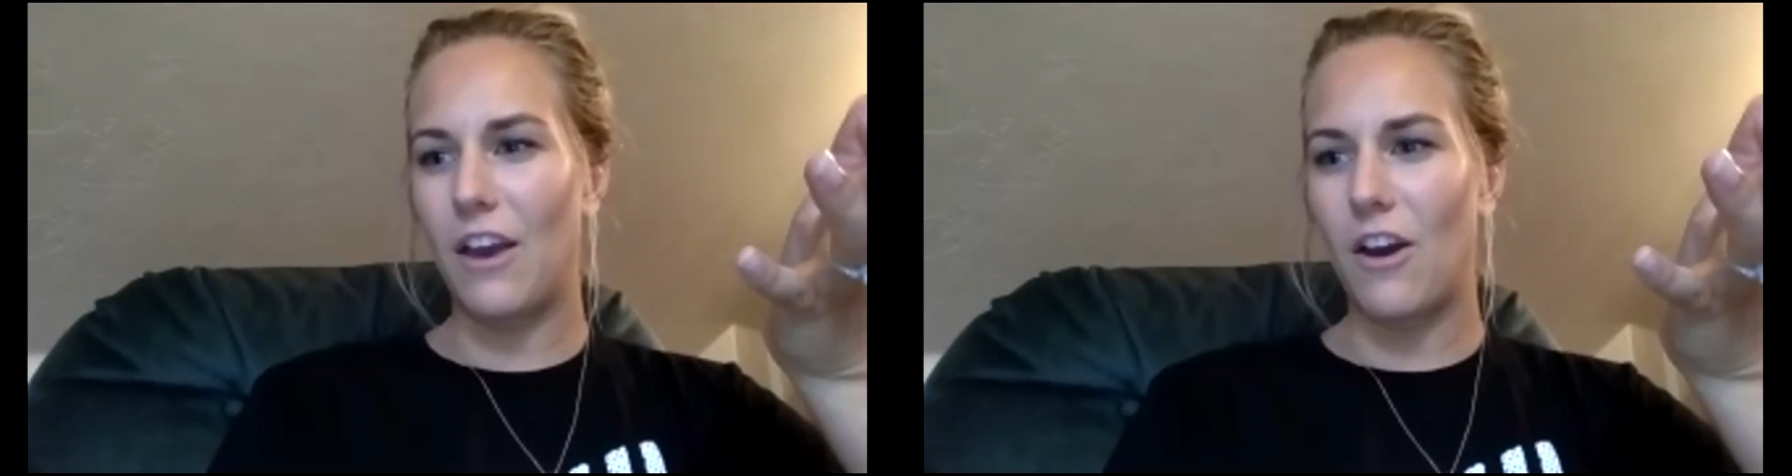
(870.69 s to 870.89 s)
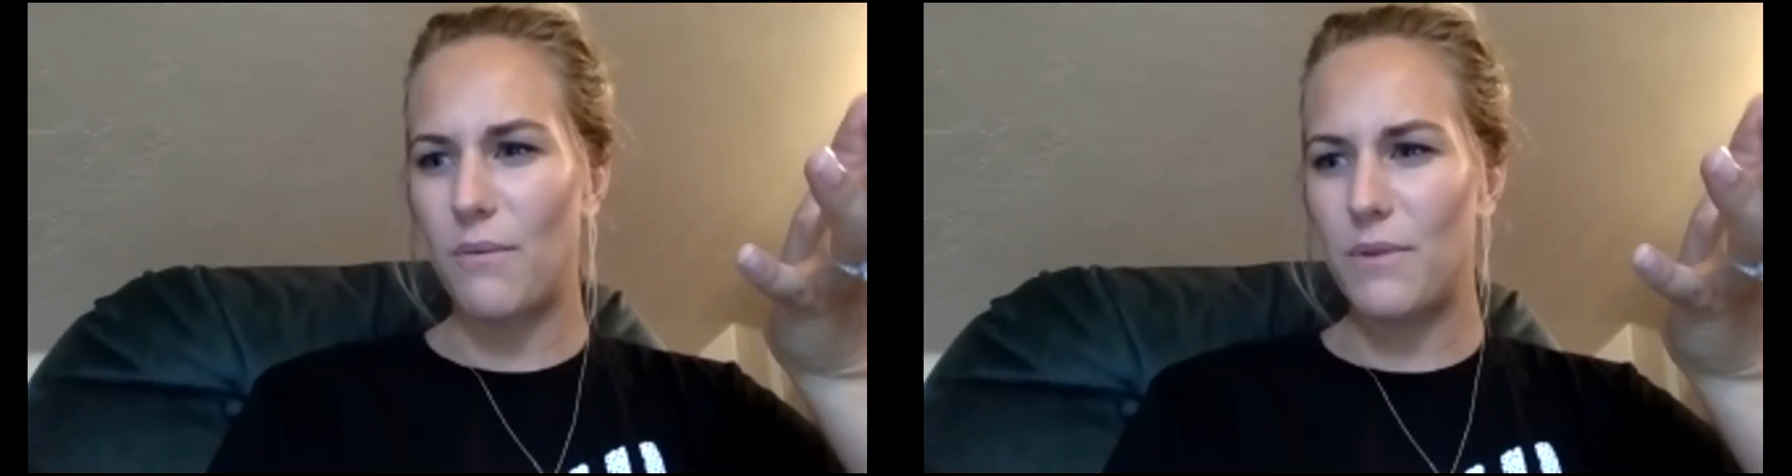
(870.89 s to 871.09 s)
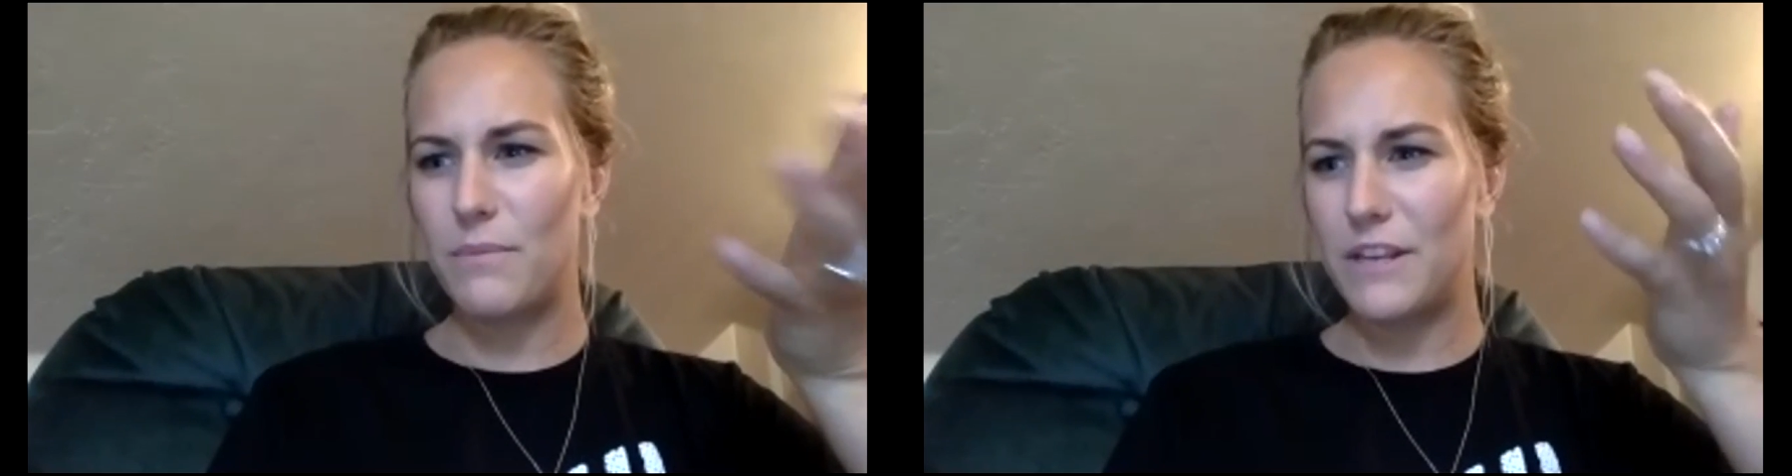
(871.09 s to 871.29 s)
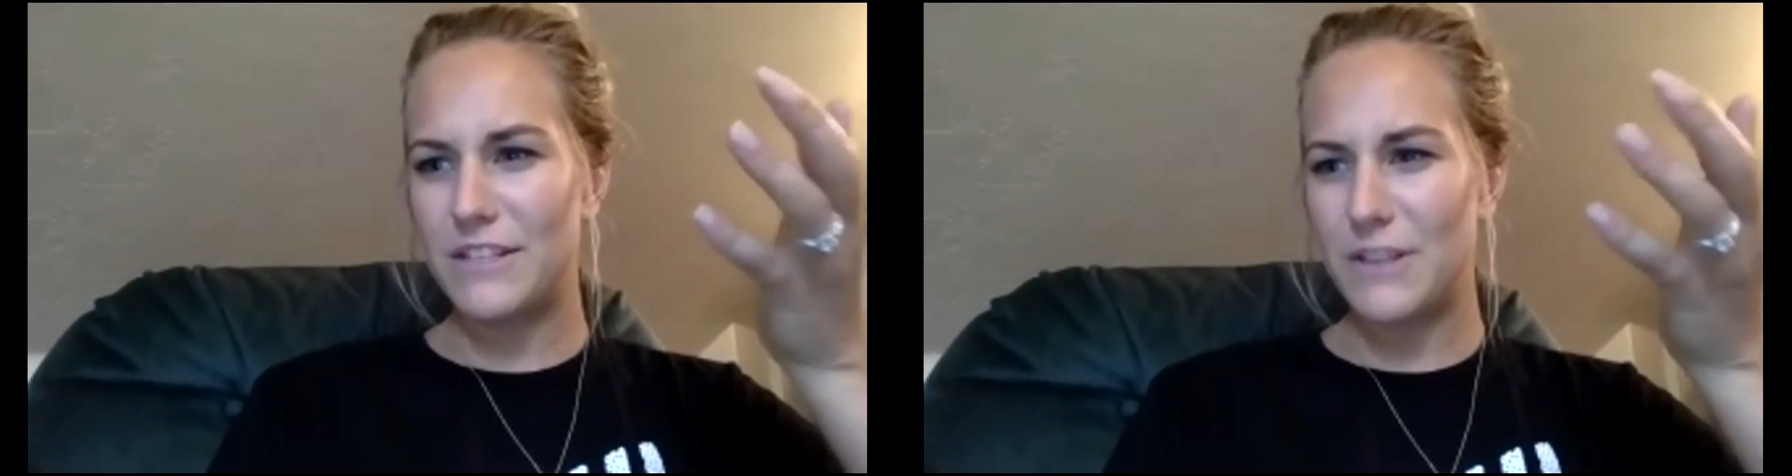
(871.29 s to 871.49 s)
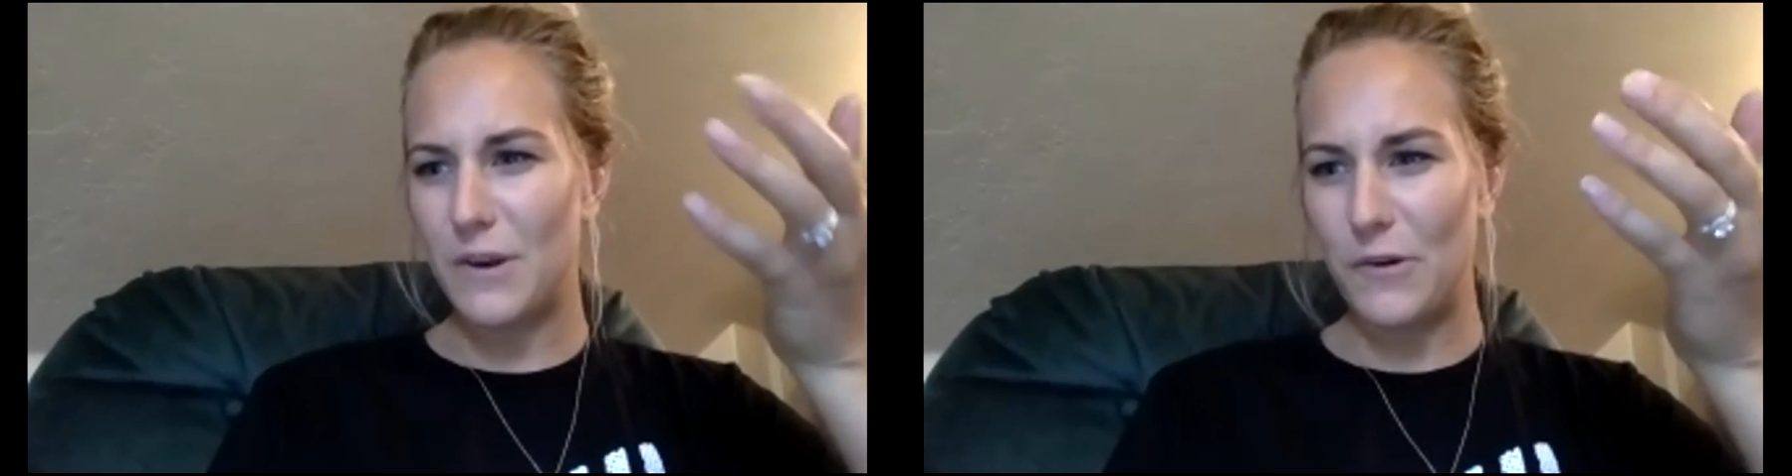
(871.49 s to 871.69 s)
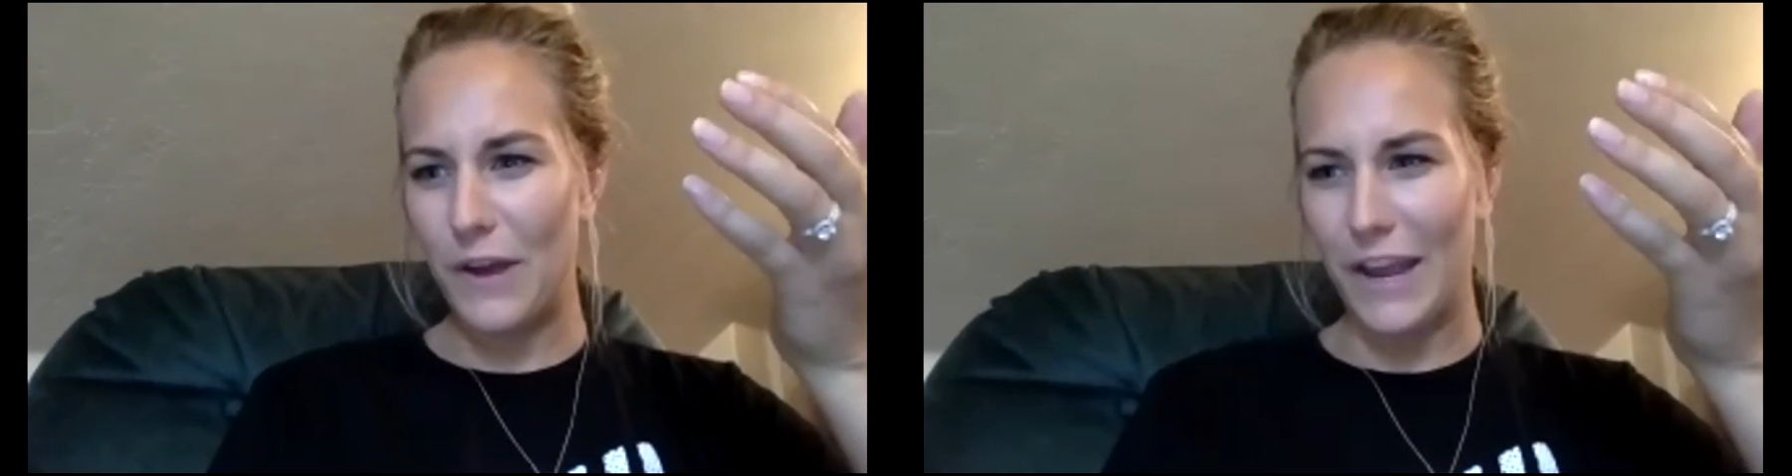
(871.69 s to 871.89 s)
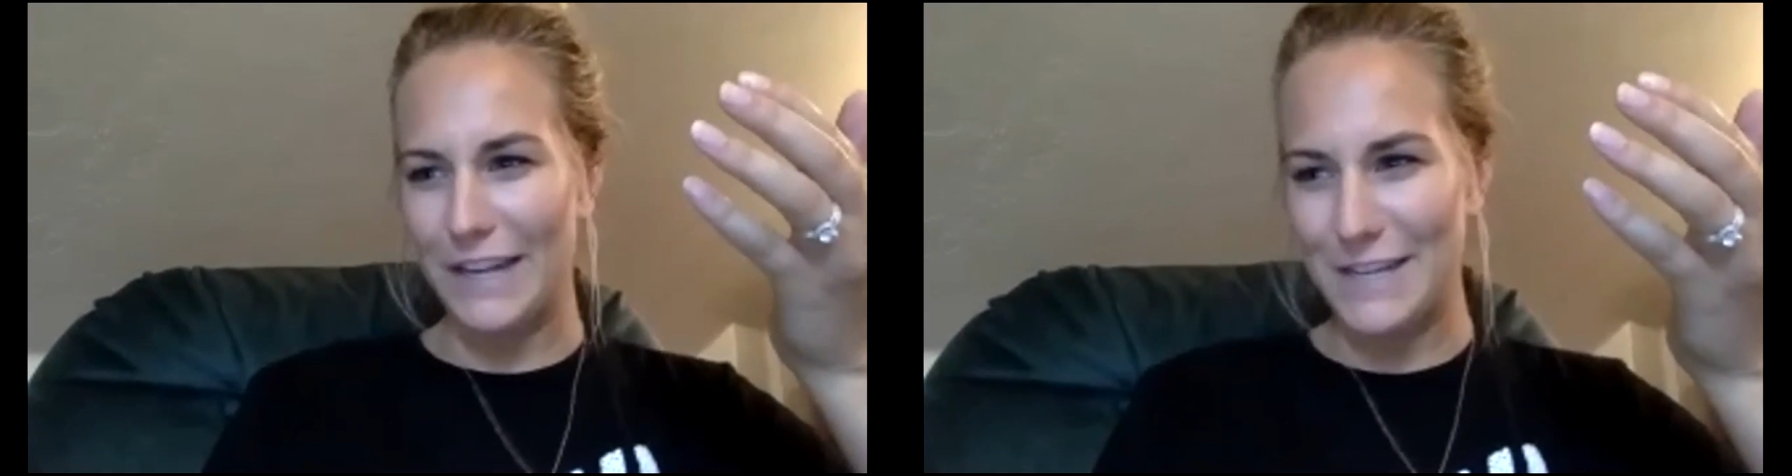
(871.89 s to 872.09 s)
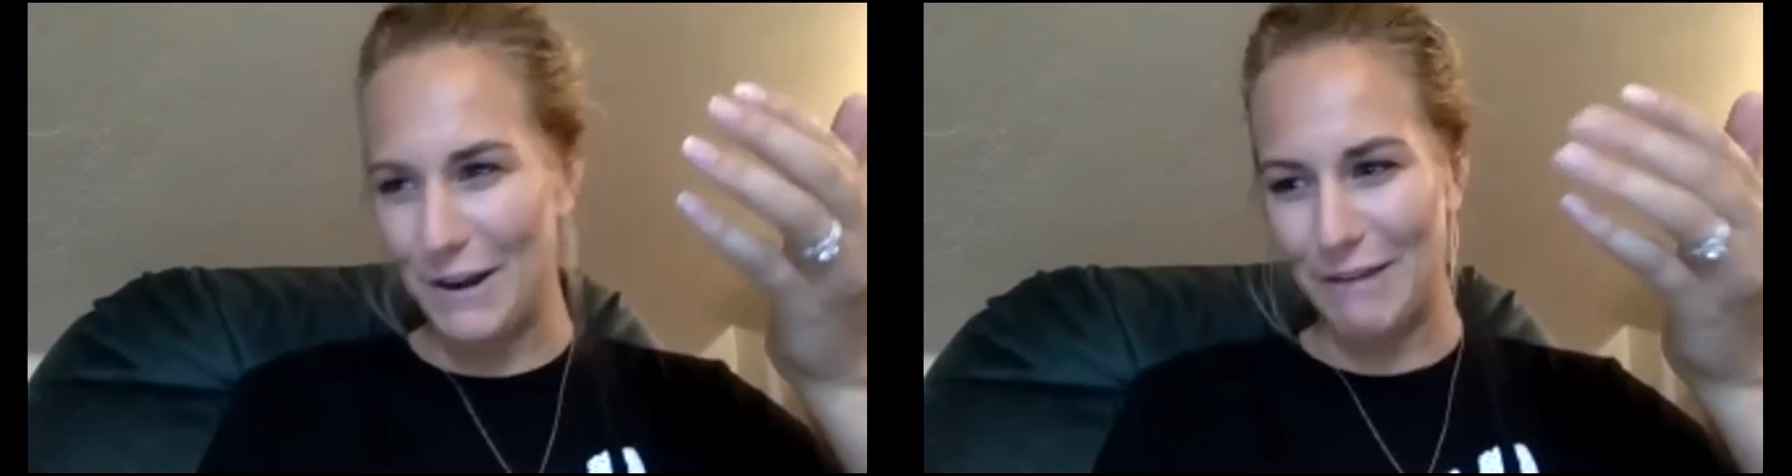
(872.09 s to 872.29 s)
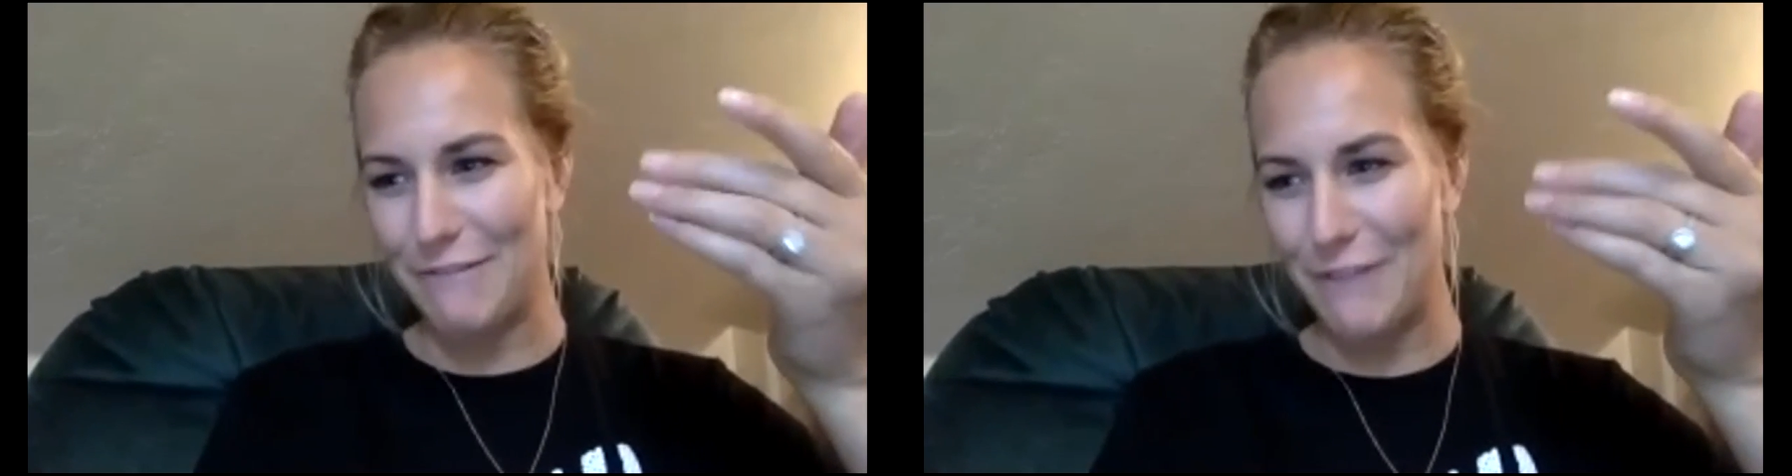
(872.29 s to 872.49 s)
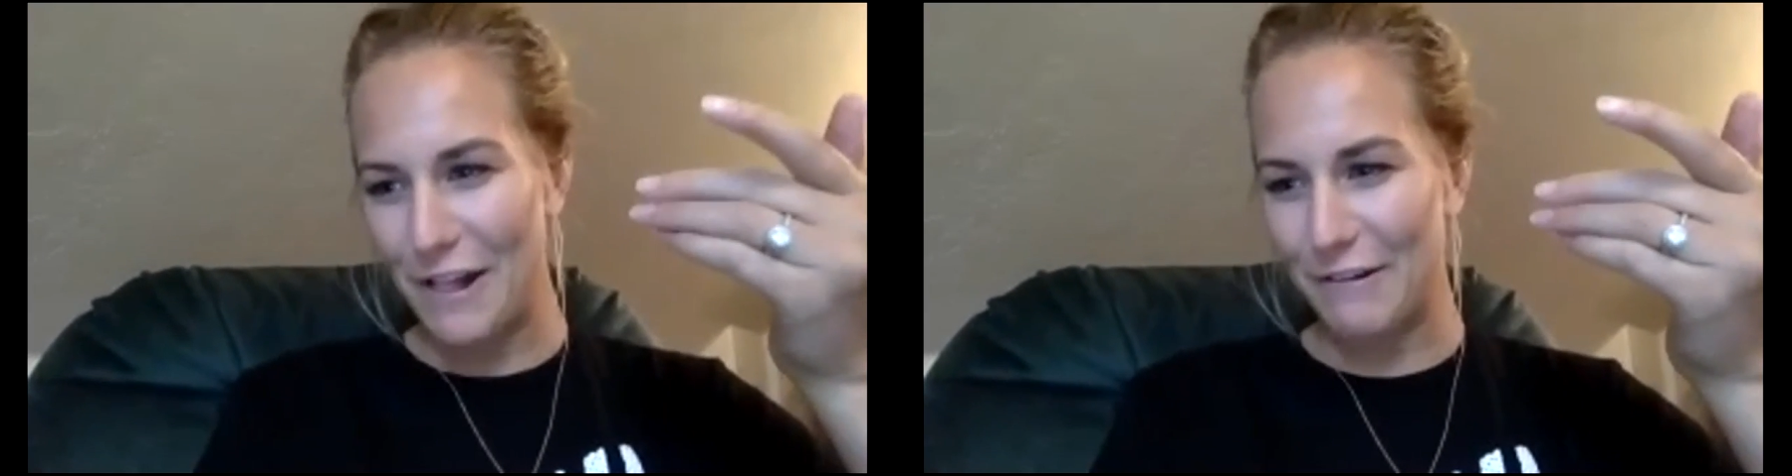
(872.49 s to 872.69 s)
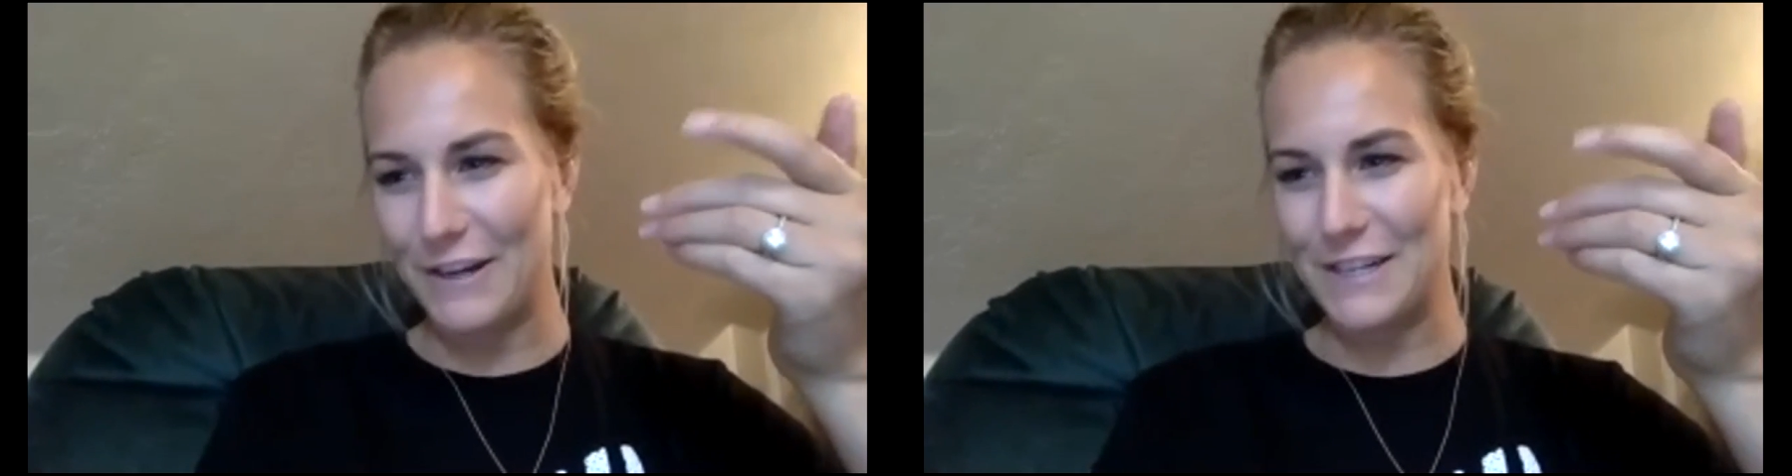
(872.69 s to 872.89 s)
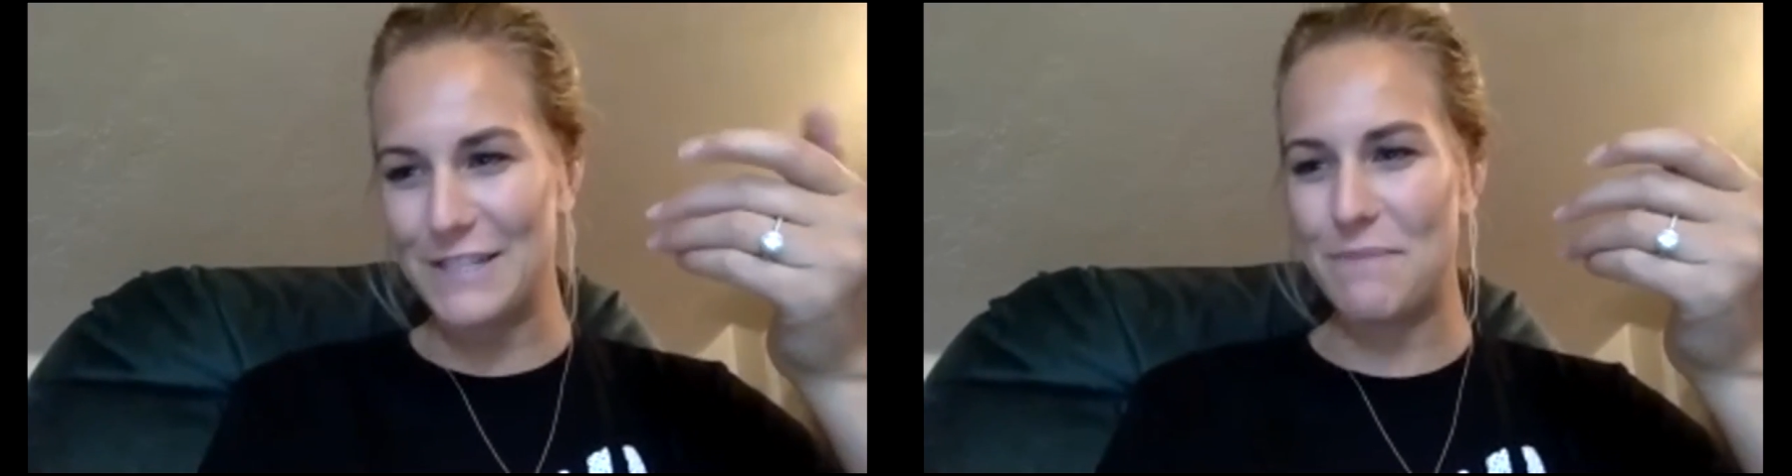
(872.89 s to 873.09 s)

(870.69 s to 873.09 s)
I'm going to be so annoying to all my followers.